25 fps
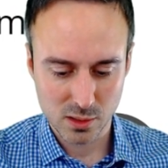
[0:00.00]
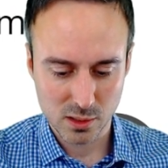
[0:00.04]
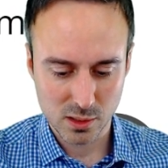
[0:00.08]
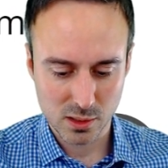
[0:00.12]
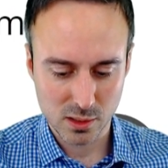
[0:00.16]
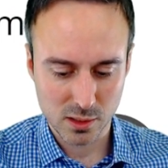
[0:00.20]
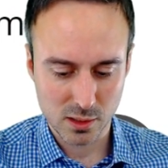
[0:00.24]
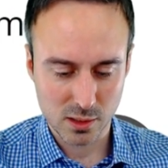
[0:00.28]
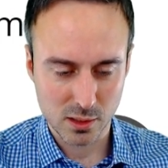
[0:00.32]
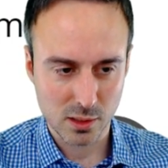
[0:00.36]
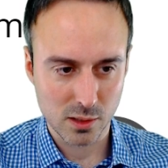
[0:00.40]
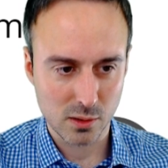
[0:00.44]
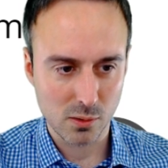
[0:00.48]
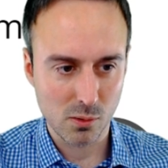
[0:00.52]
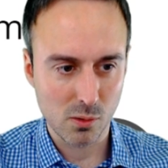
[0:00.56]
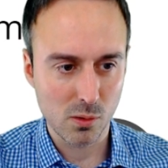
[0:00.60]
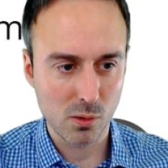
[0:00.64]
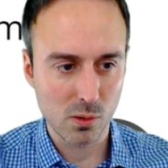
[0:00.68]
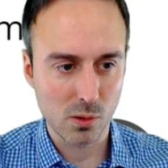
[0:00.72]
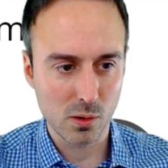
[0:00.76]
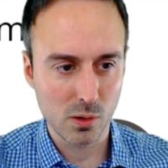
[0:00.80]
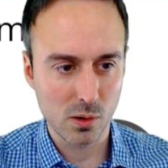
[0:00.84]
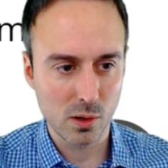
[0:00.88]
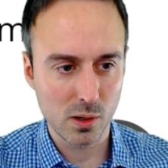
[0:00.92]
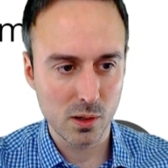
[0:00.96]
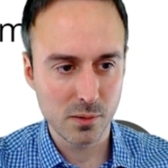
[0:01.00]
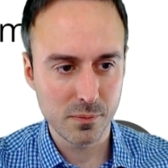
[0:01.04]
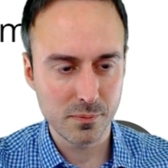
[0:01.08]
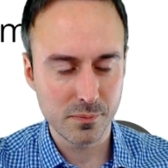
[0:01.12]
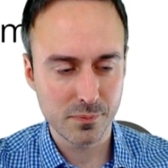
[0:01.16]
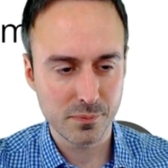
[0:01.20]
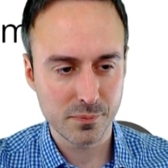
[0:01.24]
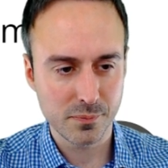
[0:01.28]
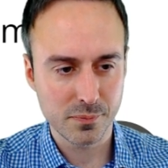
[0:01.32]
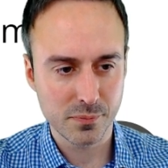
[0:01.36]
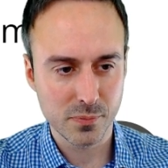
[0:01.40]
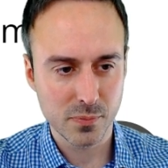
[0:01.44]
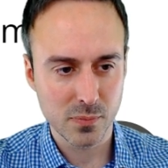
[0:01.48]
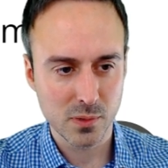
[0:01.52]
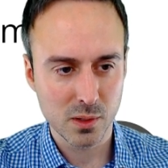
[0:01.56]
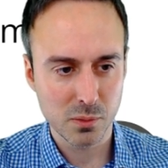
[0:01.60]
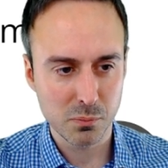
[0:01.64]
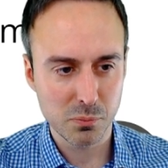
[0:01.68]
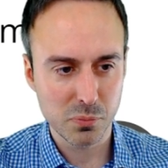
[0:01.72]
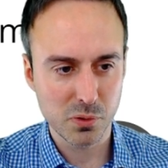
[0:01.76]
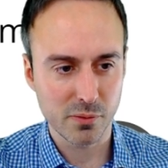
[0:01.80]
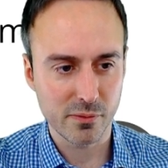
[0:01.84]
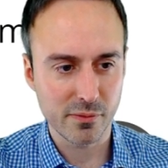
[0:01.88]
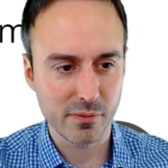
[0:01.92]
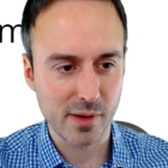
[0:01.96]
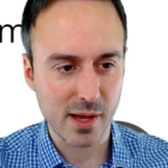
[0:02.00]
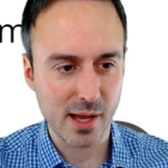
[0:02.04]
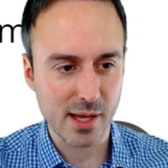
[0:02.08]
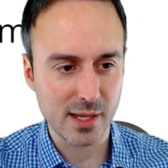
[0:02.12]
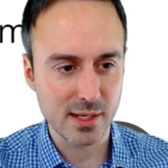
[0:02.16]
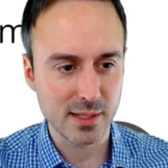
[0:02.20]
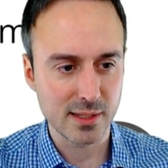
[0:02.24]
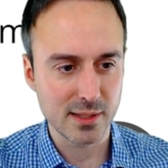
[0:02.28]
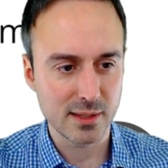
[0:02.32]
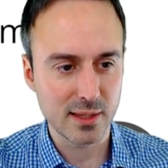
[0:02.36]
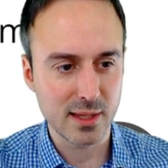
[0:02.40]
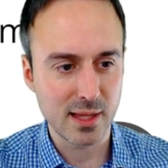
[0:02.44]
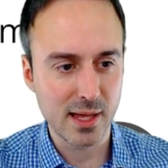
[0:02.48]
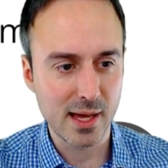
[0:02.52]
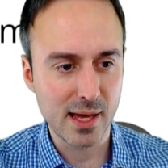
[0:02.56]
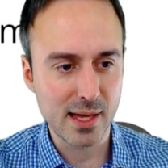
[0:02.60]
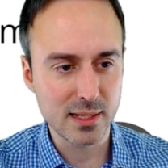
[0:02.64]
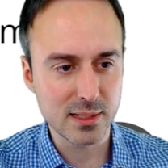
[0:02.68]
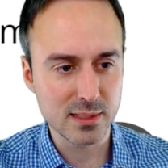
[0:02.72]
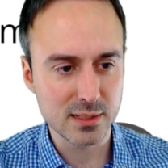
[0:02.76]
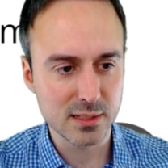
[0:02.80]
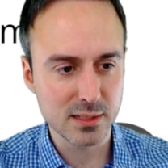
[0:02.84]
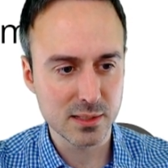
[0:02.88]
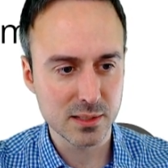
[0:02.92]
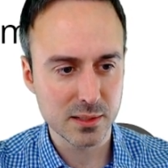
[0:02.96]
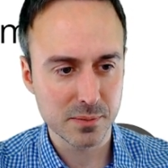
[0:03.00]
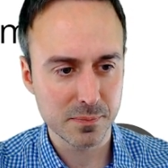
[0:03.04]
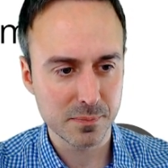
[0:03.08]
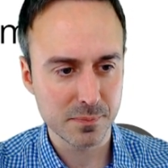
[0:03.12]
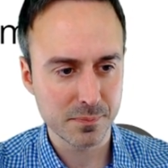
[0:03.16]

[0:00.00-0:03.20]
Uh, or provided that,